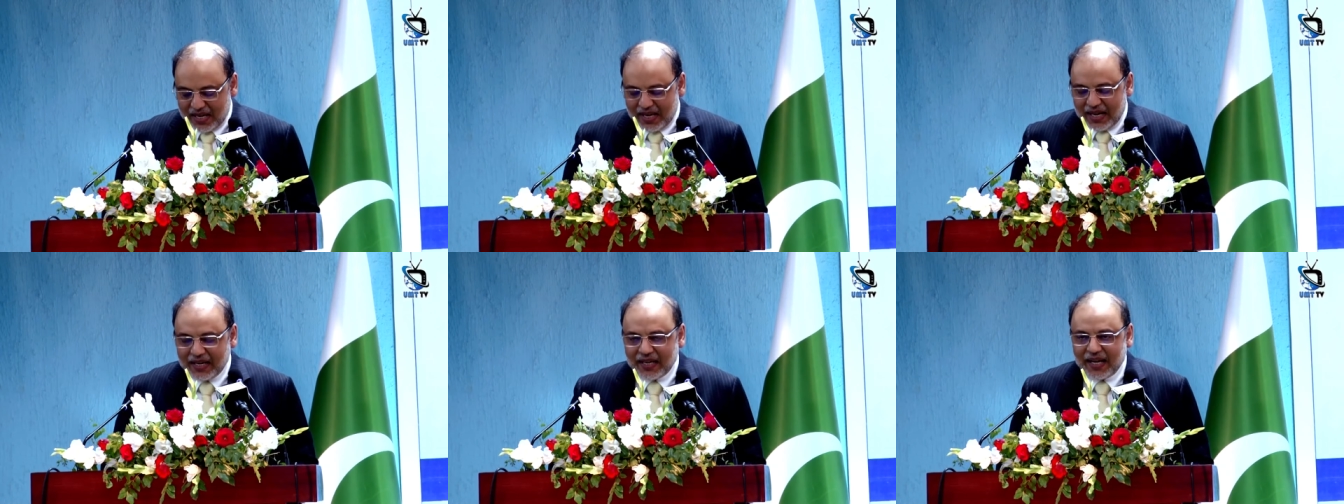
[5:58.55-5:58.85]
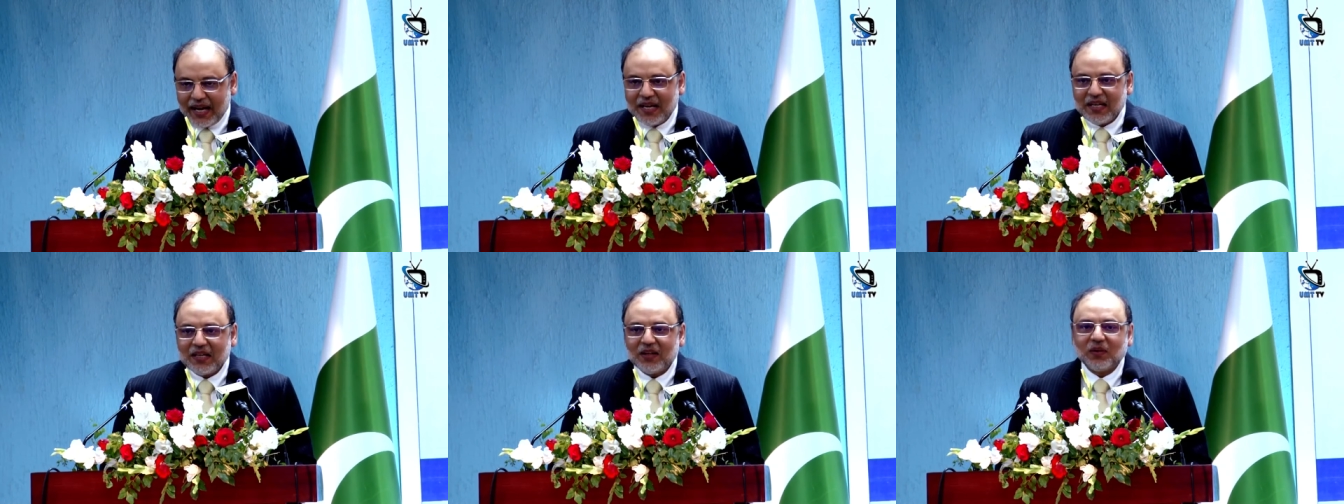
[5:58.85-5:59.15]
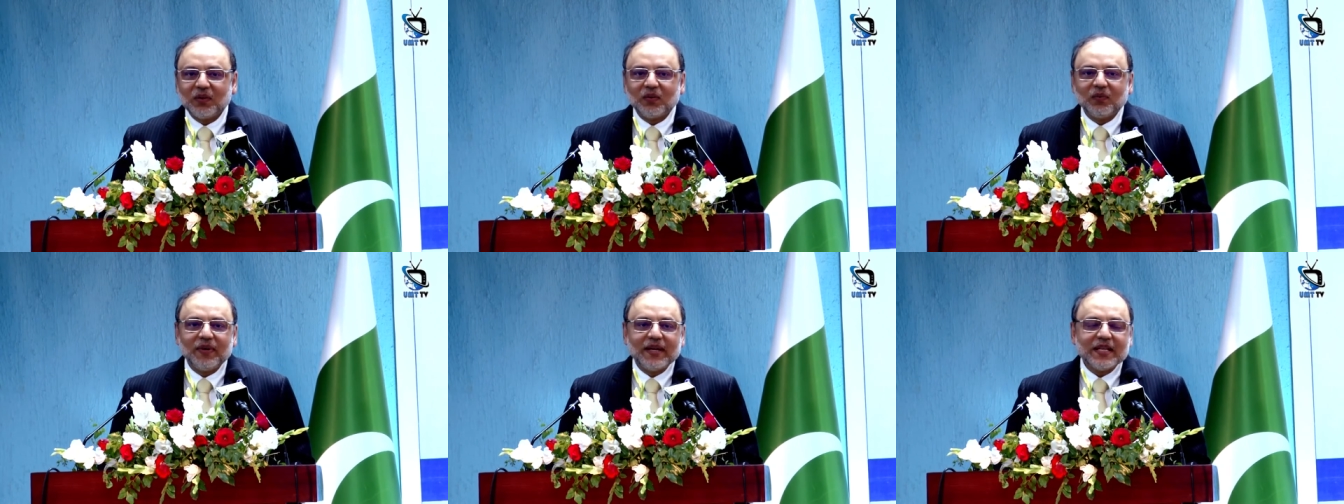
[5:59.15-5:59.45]
And I
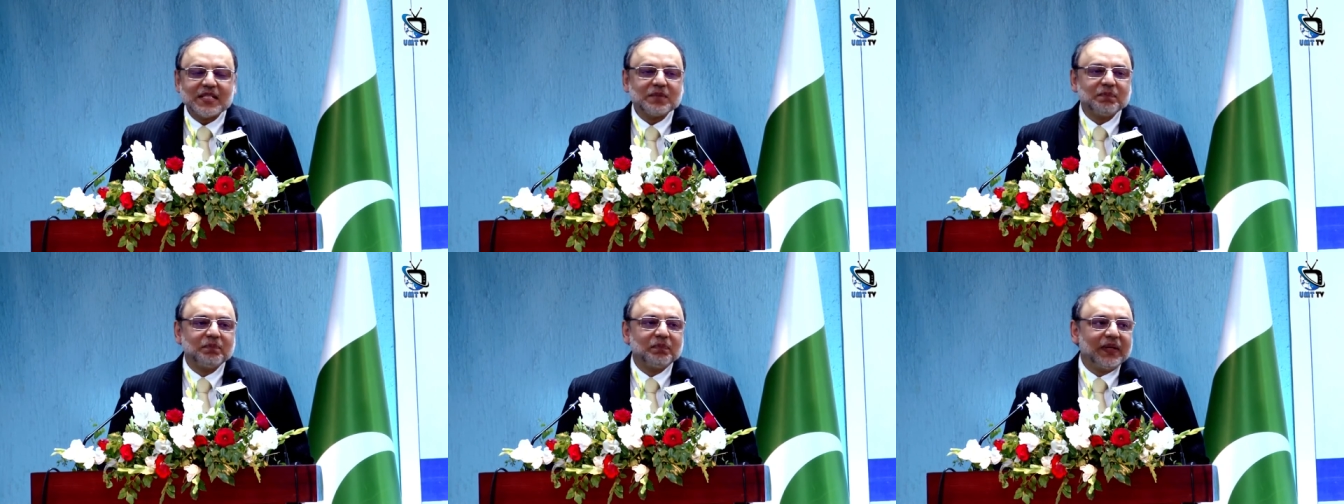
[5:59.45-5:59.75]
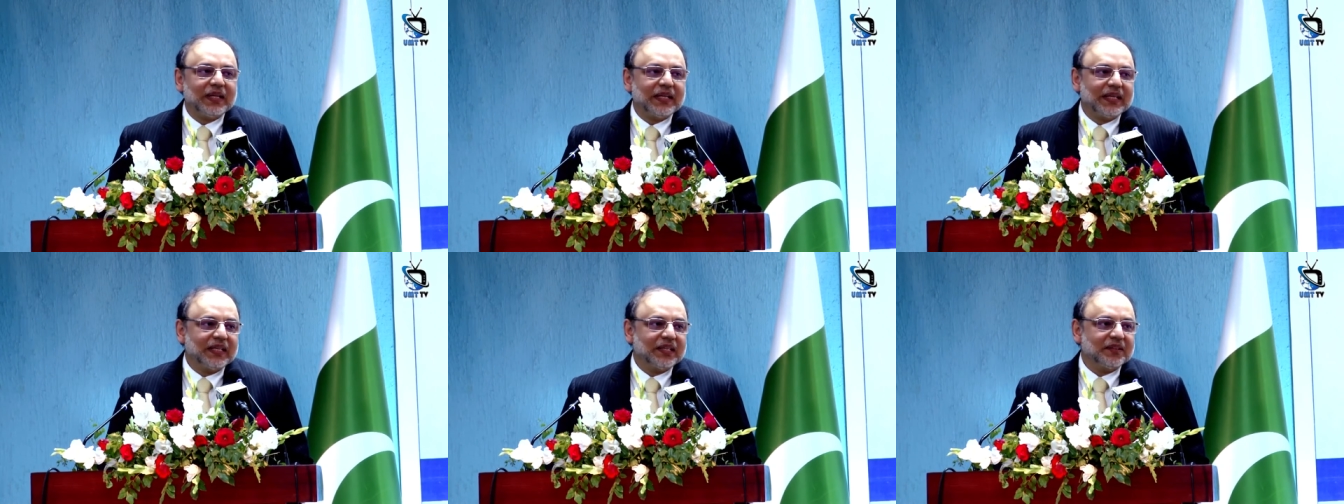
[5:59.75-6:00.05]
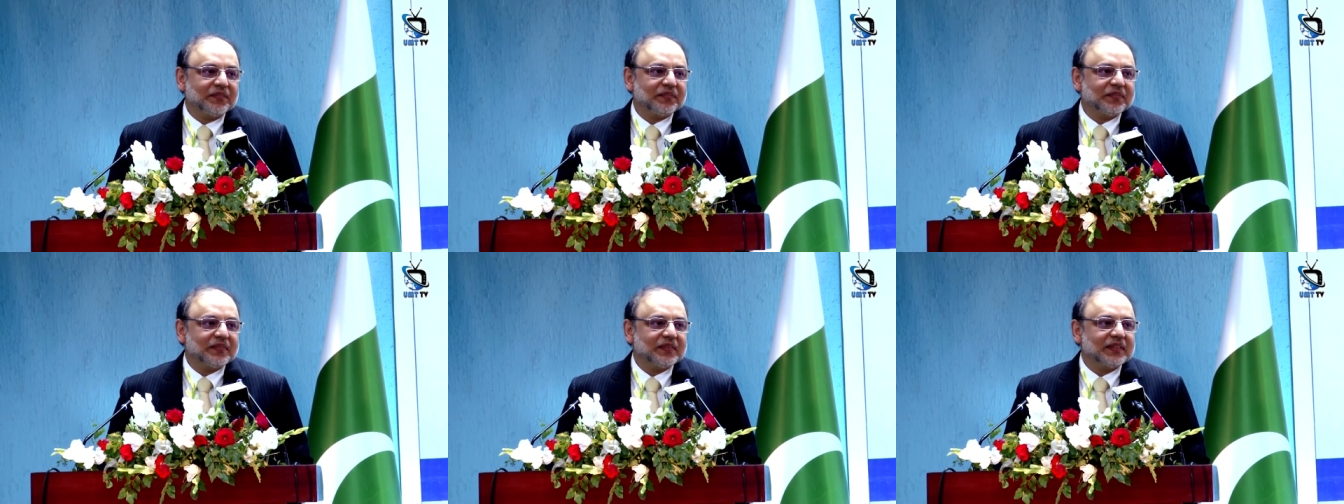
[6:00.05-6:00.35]
always
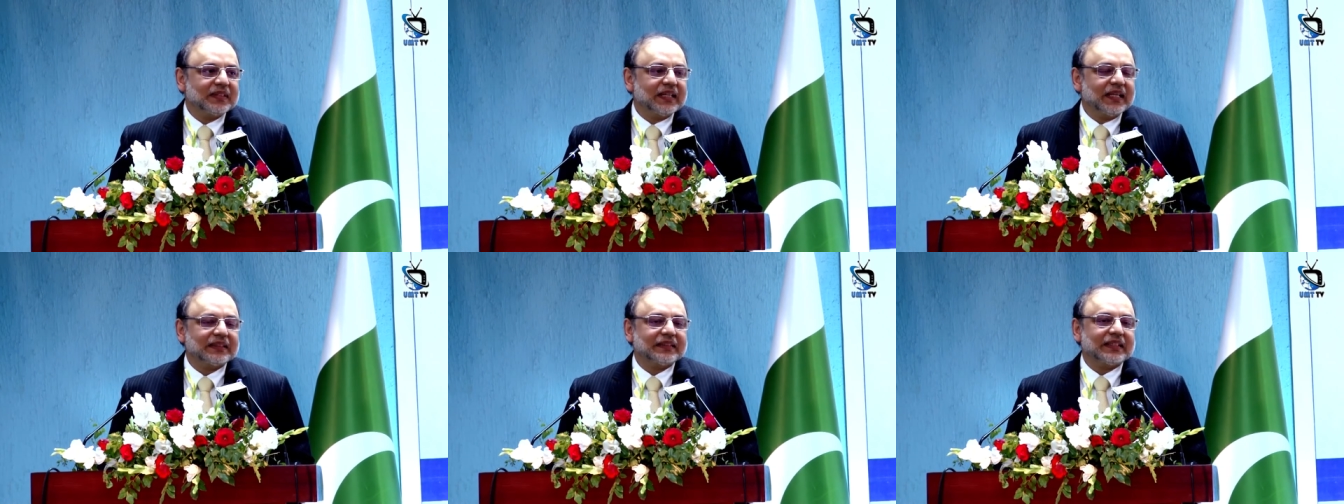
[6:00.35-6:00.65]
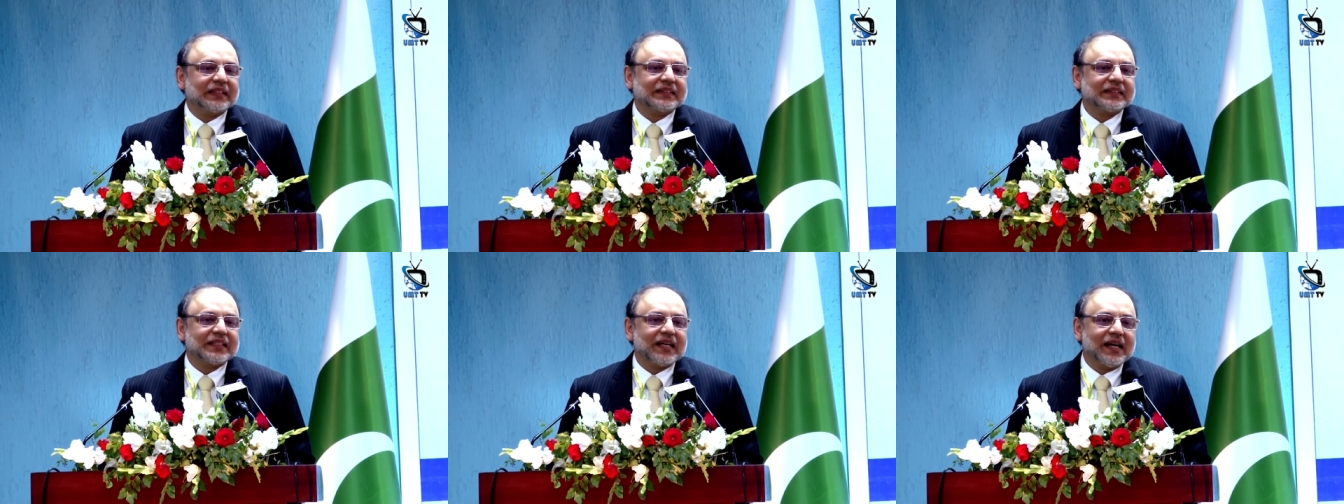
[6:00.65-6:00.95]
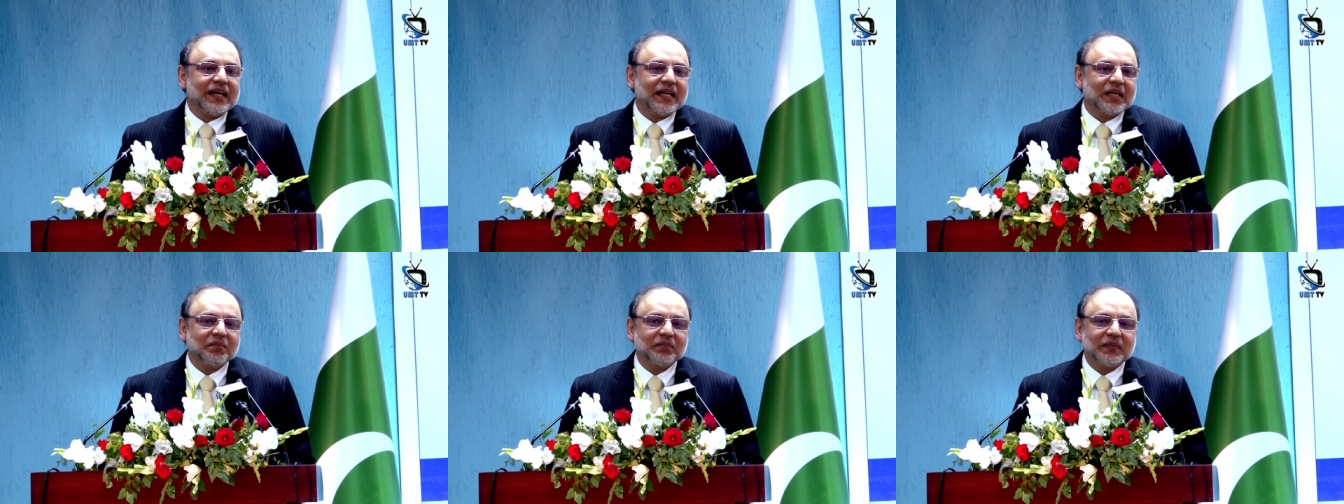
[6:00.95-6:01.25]
believe that the
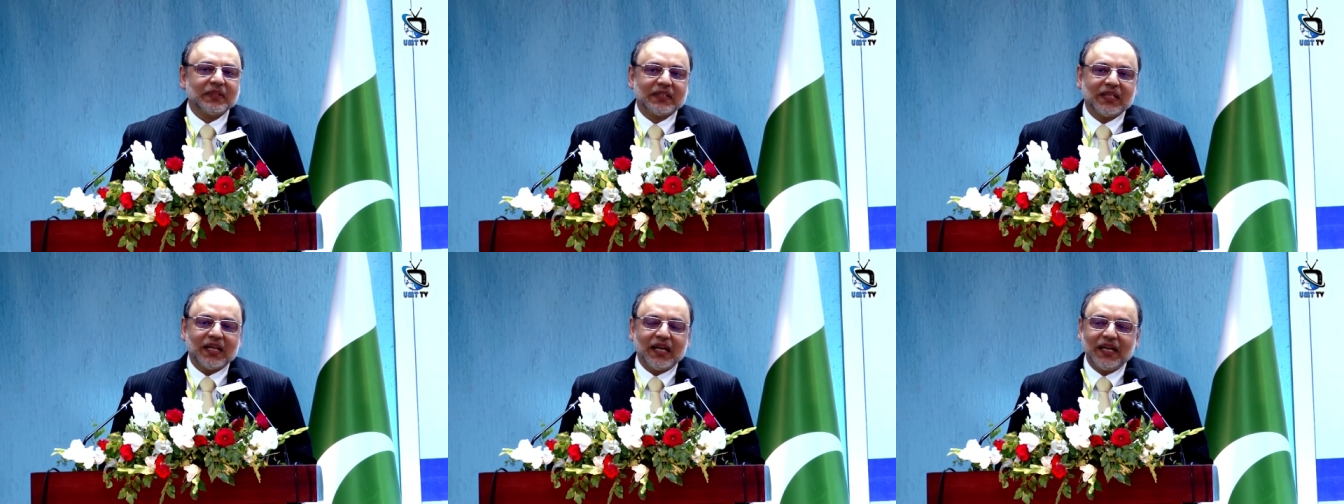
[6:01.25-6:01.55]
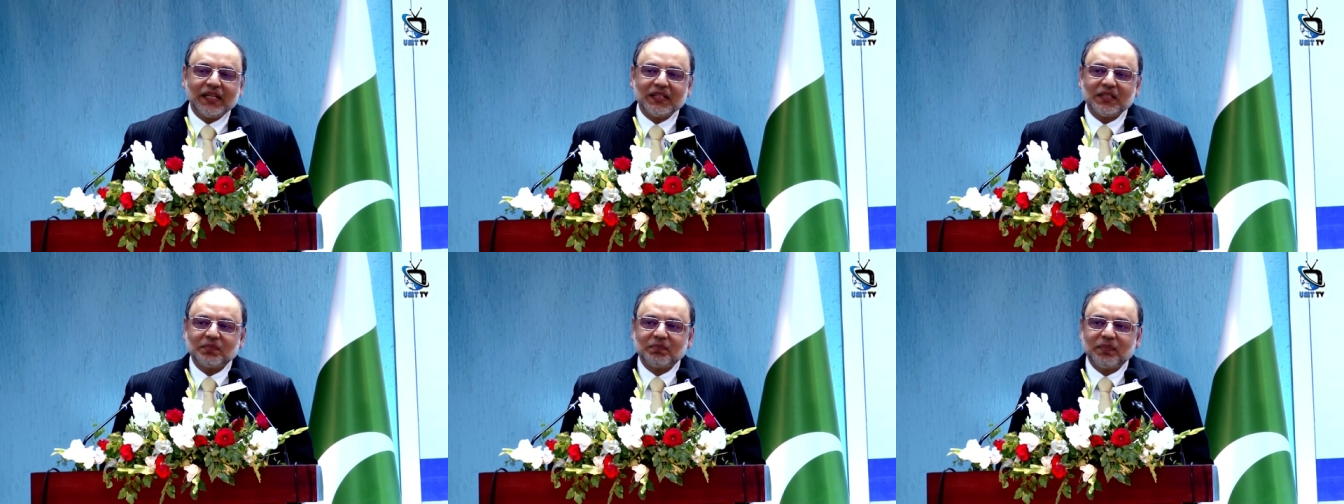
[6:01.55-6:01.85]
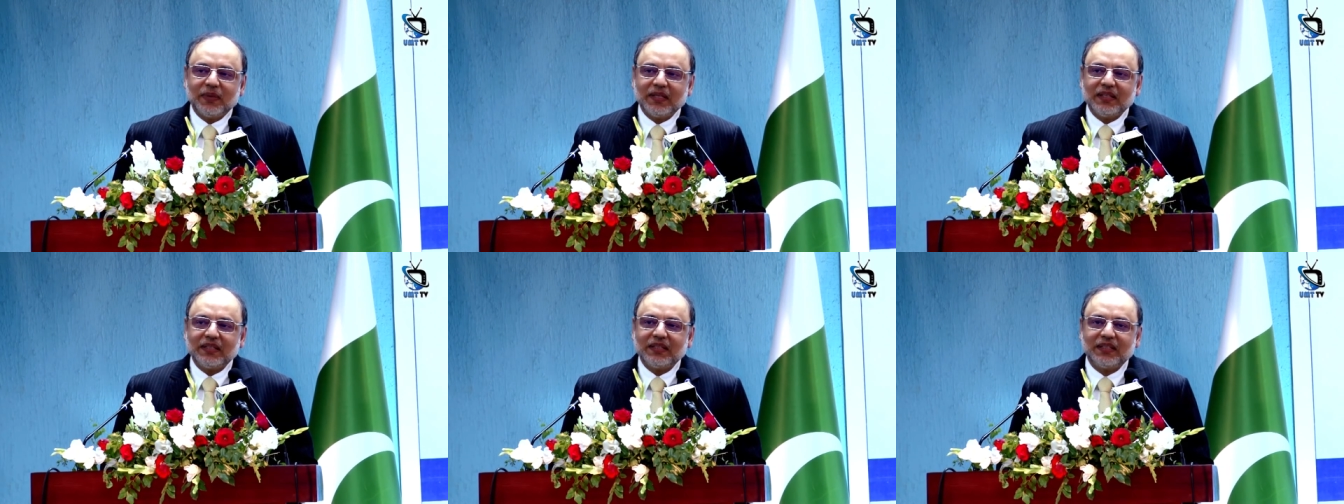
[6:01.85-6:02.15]
time that I
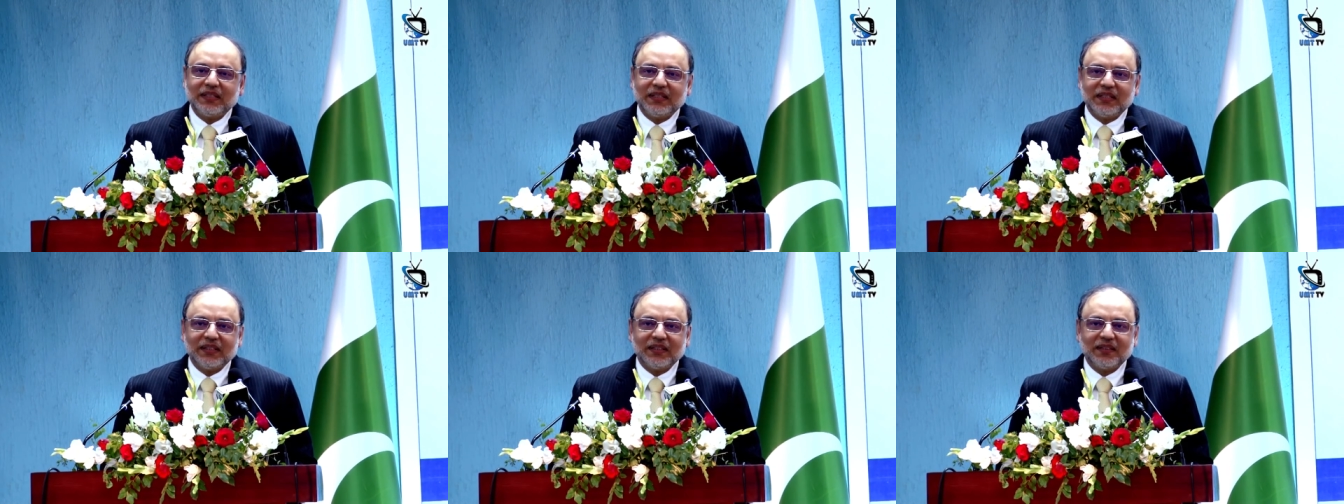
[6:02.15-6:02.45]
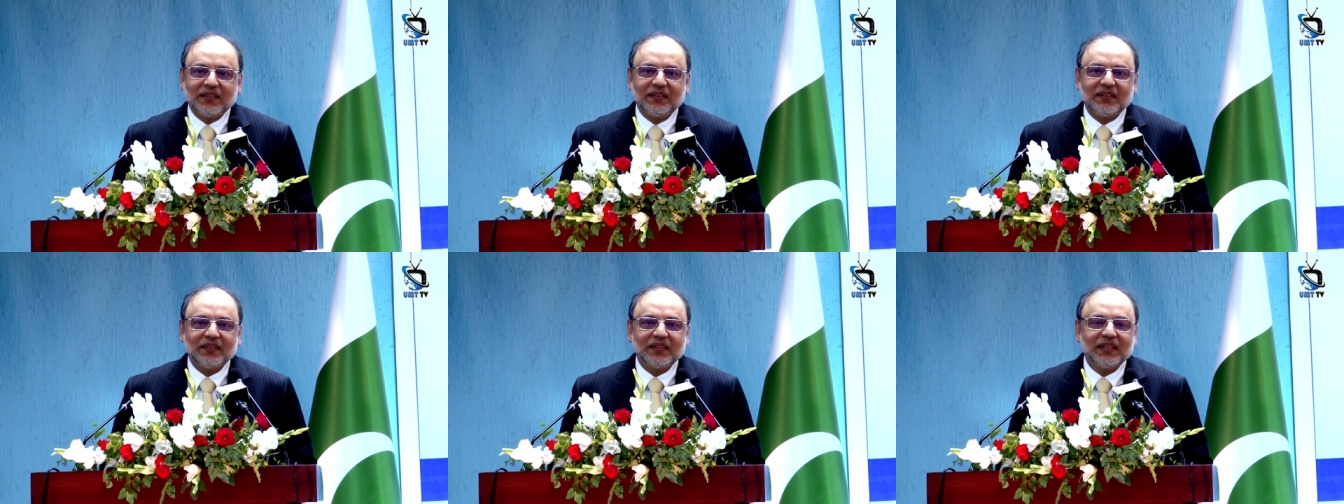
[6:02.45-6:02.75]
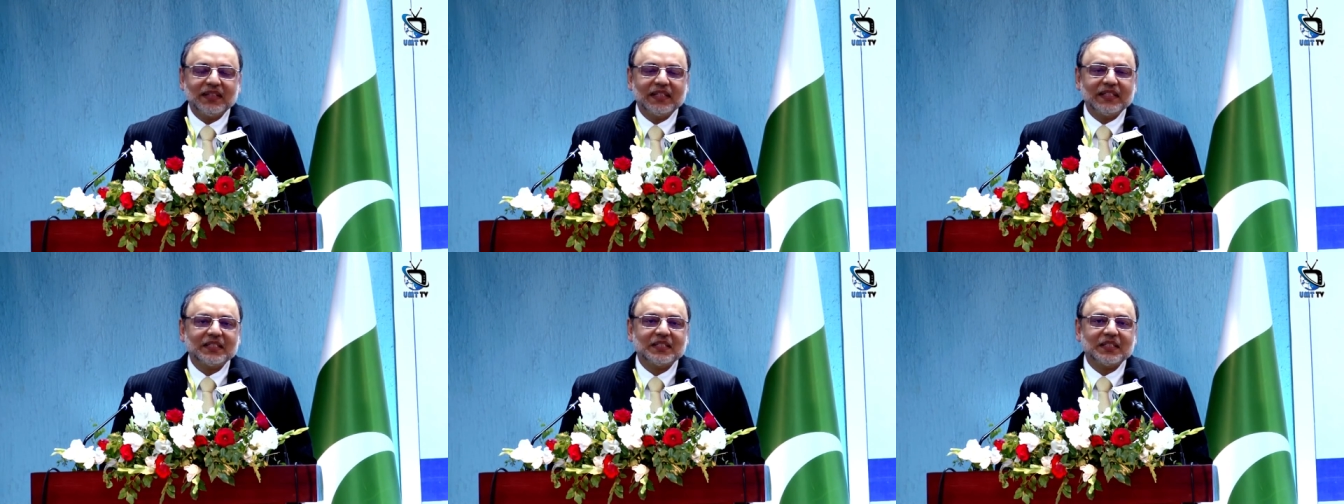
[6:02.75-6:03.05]
spend here
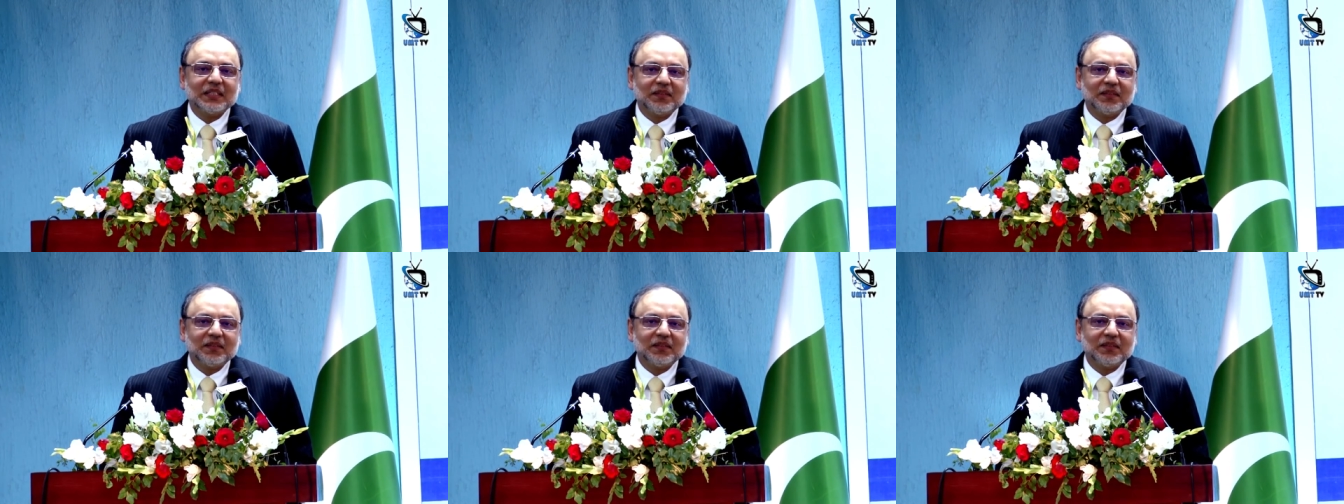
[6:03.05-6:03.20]
is